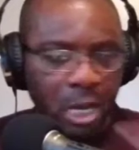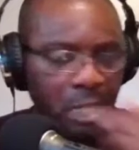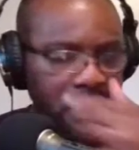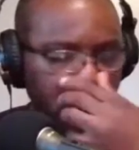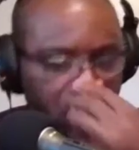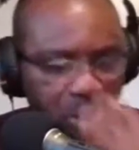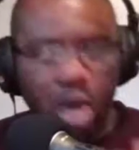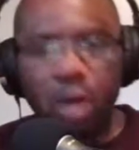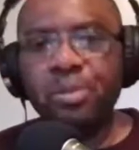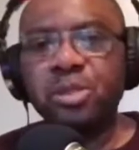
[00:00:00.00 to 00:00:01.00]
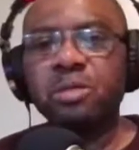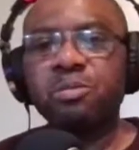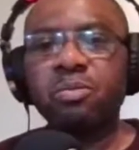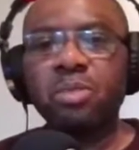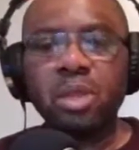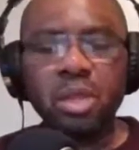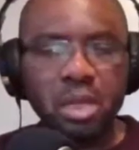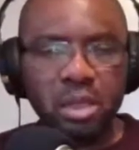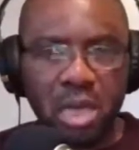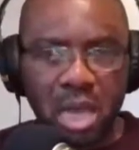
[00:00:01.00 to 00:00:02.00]
symptoms,
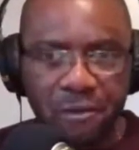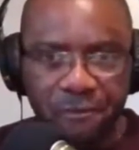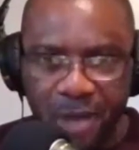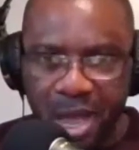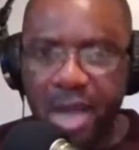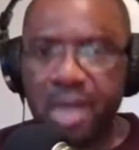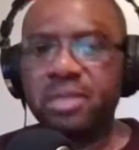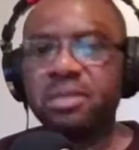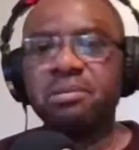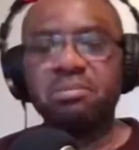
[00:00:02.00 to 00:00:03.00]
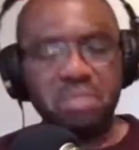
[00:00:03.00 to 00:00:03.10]
the effects,